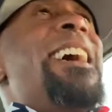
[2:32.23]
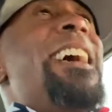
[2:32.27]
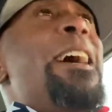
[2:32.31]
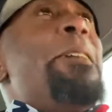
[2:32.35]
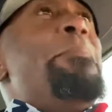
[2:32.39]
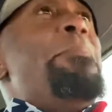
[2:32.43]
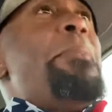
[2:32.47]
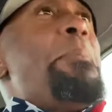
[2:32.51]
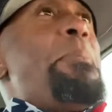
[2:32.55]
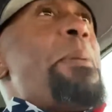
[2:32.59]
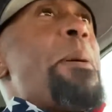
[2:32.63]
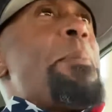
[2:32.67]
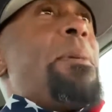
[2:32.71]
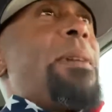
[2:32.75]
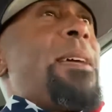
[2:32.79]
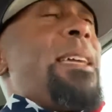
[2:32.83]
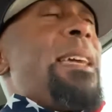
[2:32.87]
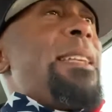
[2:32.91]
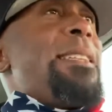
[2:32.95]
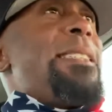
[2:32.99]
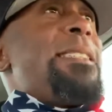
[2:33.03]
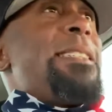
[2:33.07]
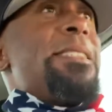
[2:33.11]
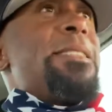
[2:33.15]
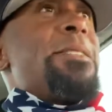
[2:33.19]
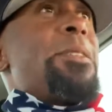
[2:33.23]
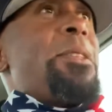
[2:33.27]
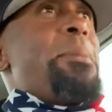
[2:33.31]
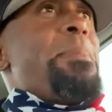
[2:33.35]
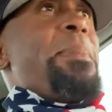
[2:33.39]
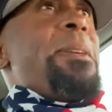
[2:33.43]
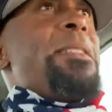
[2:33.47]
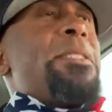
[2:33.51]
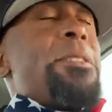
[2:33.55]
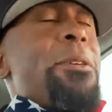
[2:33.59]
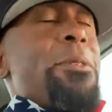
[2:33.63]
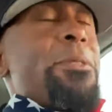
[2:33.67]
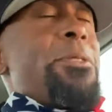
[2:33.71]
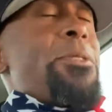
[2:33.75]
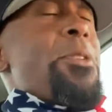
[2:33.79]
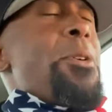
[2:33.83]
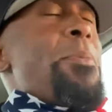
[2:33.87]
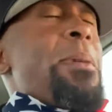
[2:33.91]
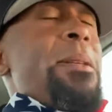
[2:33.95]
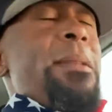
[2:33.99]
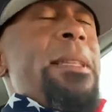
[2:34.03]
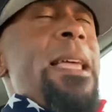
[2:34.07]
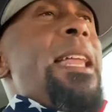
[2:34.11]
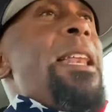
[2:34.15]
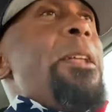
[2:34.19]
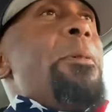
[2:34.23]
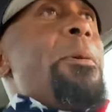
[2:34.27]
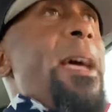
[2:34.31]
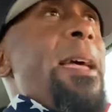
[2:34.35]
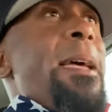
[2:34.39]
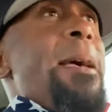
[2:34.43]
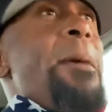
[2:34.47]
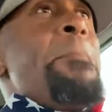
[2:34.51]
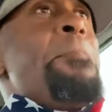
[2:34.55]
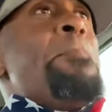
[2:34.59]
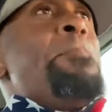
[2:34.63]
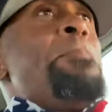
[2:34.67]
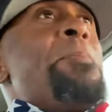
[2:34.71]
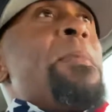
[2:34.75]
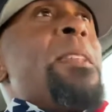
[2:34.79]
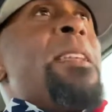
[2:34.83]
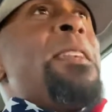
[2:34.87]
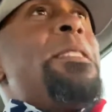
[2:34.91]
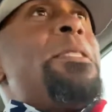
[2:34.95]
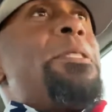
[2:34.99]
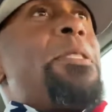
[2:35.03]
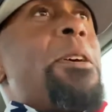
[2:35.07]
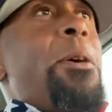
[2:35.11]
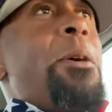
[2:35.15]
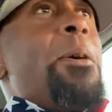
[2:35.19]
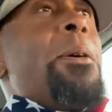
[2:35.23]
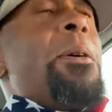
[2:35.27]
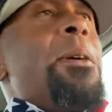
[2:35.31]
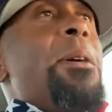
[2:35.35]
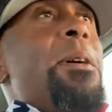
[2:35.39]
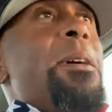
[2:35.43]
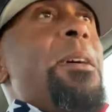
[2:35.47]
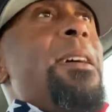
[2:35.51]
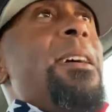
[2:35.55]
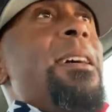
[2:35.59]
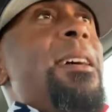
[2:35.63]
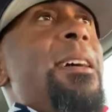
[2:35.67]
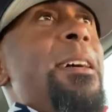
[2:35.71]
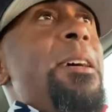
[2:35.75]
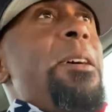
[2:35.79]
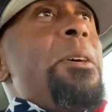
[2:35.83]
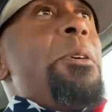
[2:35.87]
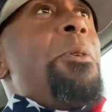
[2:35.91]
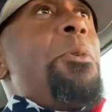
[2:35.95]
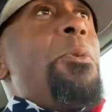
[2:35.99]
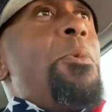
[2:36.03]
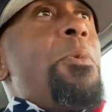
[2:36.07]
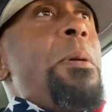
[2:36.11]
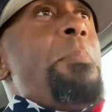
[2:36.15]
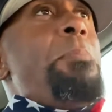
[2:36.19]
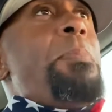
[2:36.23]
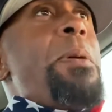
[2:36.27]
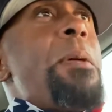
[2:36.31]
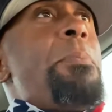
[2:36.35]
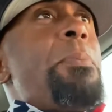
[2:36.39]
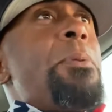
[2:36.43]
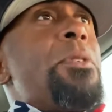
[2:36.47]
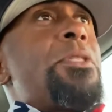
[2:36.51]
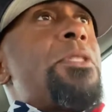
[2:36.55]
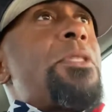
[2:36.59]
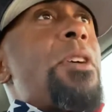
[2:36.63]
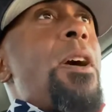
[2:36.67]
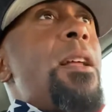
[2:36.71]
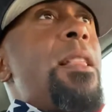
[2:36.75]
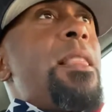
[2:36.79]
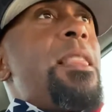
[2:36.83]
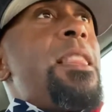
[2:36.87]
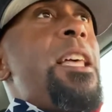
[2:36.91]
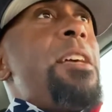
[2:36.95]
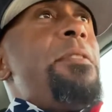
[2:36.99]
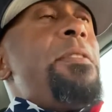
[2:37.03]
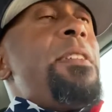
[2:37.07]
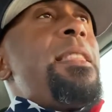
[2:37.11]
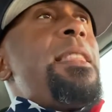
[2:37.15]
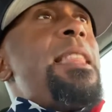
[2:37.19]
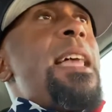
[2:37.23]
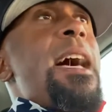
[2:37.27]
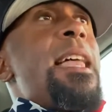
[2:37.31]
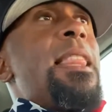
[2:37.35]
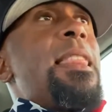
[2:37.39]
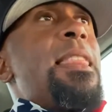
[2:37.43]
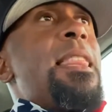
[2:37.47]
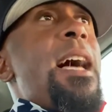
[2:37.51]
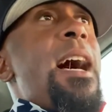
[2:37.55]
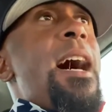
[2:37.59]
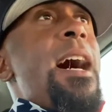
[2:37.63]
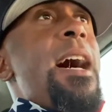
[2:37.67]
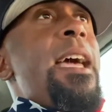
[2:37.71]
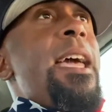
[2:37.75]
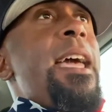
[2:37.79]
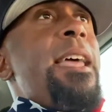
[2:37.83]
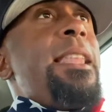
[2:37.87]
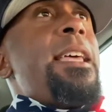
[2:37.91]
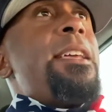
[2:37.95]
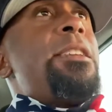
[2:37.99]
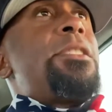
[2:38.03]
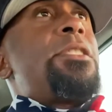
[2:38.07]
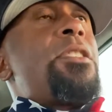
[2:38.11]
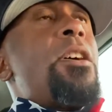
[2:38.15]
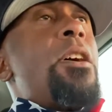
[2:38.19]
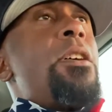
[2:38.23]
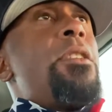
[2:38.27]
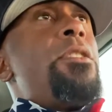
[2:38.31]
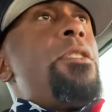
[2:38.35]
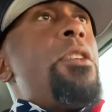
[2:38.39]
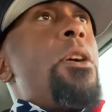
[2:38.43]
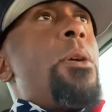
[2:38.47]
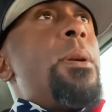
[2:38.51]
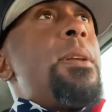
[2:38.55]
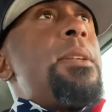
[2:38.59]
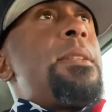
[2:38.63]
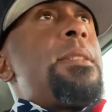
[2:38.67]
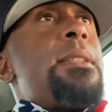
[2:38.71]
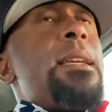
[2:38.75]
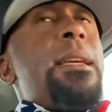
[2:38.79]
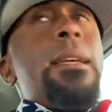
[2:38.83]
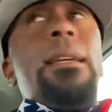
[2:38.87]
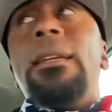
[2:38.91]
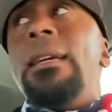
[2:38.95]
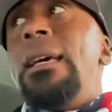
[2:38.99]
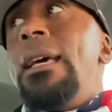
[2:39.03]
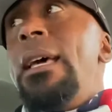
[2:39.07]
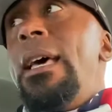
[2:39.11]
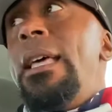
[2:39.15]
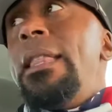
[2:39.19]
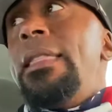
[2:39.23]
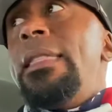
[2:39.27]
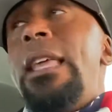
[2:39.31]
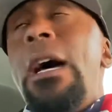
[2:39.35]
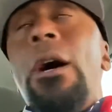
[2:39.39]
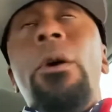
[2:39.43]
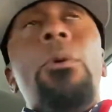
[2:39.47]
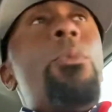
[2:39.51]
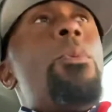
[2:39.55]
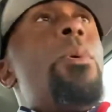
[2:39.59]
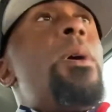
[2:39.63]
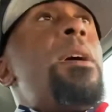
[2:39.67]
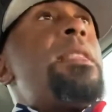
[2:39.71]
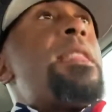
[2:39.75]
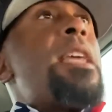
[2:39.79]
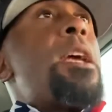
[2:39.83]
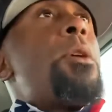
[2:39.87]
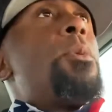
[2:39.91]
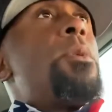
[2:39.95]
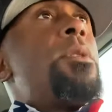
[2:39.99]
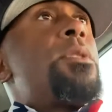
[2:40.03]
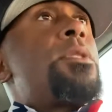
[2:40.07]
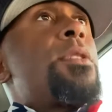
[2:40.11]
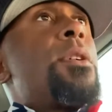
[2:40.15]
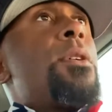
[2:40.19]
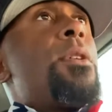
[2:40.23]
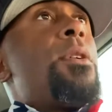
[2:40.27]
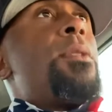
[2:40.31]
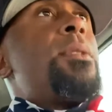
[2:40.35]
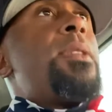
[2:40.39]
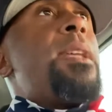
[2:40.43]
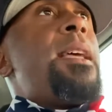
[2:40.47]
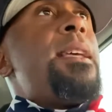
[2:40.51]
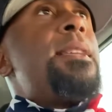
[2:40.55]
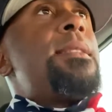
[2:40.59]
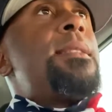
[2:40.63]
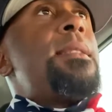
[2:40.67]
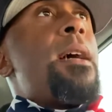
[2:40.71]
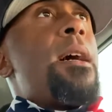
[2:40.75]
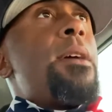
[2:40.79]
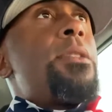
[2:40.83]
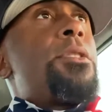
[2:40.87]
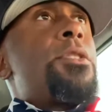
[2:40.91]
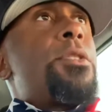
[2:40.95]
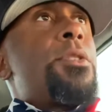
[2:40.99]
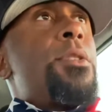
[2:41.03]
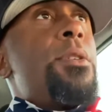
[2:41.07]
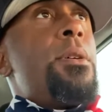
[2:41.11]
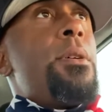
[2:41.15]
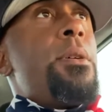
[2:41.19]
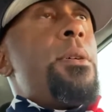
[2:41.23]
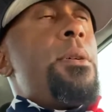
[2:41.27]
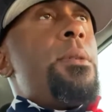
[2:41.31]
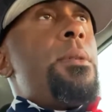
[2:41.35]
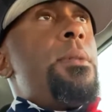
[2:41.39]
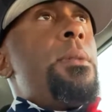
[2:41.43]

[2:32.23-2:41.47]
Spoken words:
People can just only be so stupid. Anyway, so when people start living that lie and they start noticing that what they were told is not true,